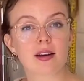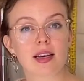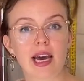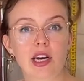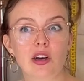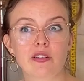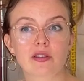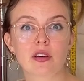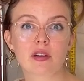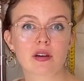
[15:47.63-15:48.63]
kind of
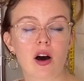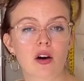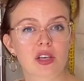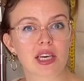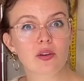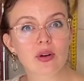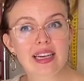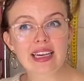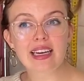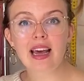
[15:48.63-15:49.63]
khaki
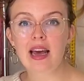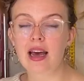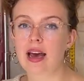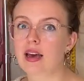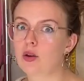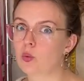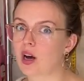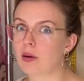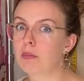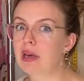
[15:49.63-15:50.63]
green and
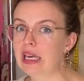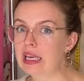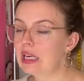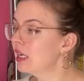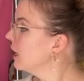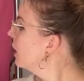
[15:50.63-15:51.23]
one pink.